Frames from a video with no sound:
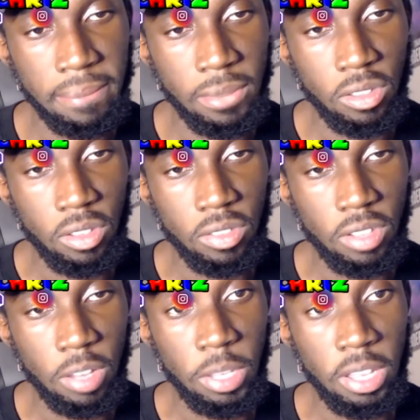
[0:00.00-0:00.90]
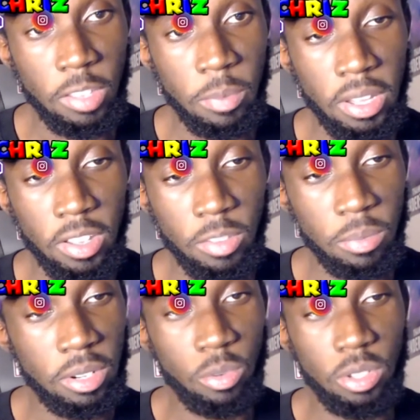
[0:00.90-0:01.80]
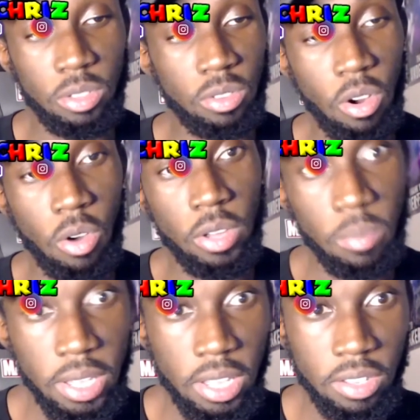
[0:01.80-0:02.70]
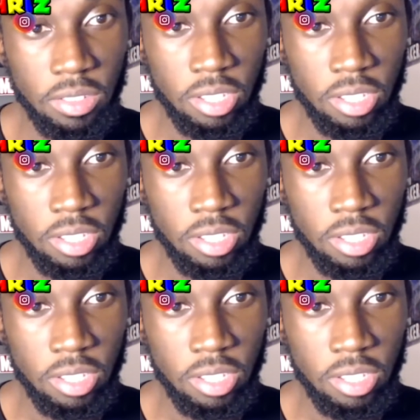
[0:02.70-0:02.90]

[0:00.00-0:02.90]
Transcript: Sloppy ass pass, but it went through. Oh, he missed.